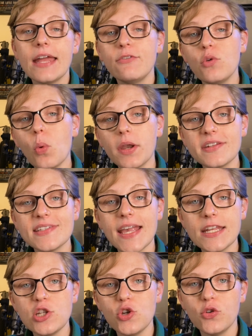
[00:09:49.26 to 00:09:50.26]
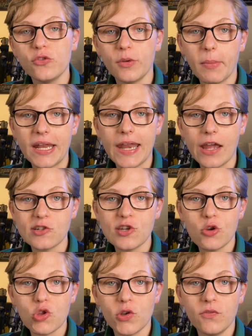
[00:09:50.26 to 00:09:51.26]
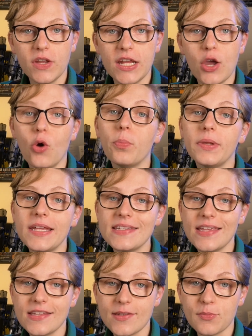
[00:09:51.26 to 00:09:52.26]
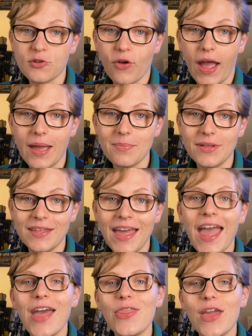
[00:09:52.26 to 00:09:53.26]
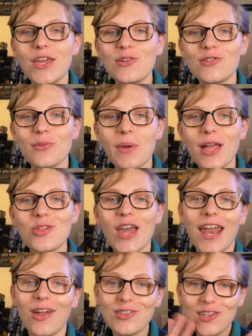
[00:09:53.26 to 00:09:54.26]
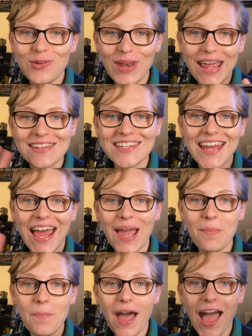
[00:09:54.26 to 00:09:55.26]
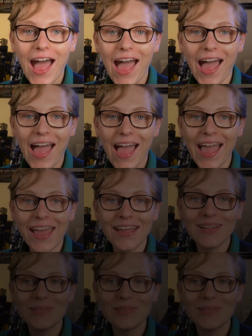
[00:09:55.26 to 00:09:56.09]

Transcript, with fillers: If you want to stay tuned for my next Notion video, please hit subscribe. Thank you so much, and I'll see you next time. Bye!